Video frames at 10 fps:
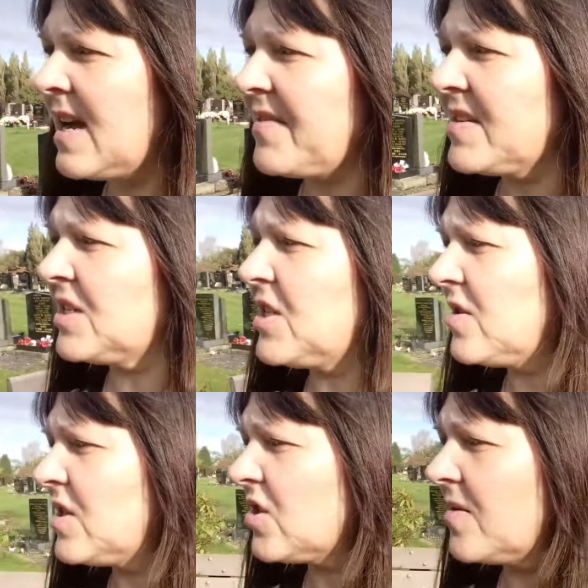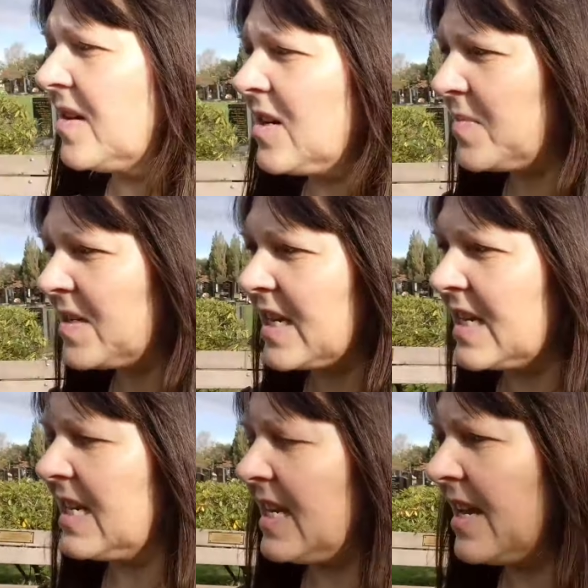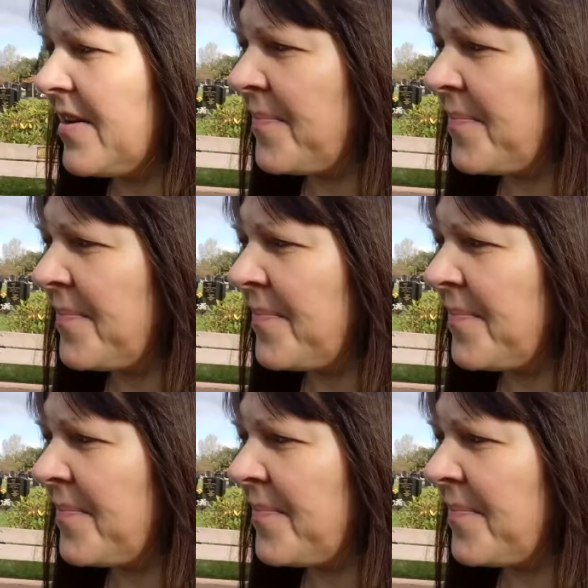having to do this job that I don't particularly